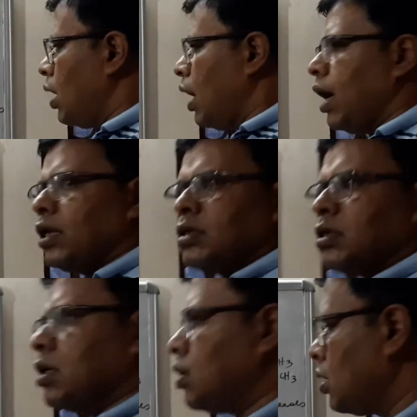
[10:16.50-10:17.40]
And
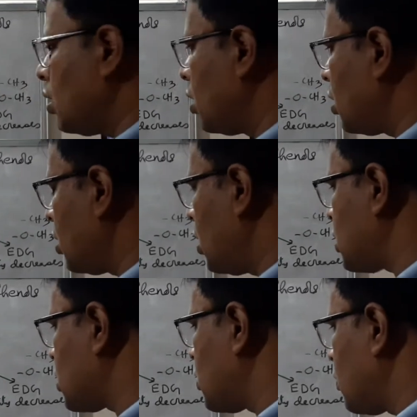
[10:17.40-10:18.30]

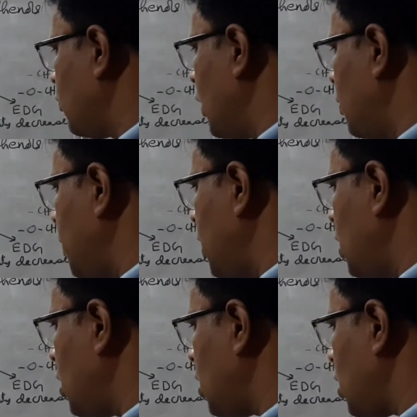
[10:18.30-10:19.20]
this will be
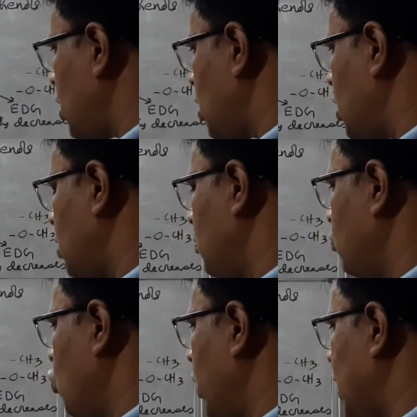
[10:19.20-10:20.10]

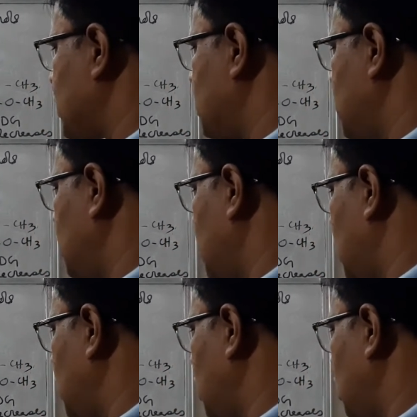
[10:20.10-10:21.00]
more acidic
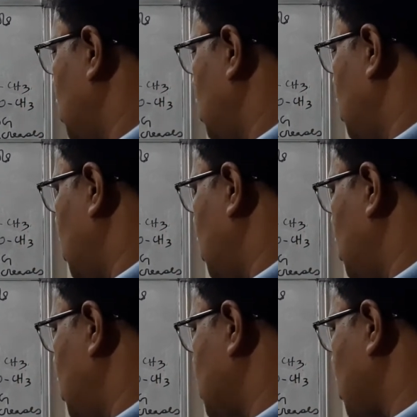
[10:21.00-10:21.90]
than
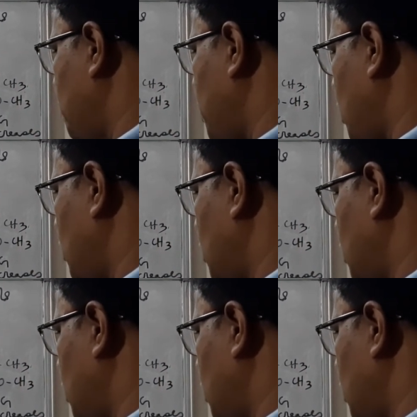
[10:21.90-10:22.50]
this compound.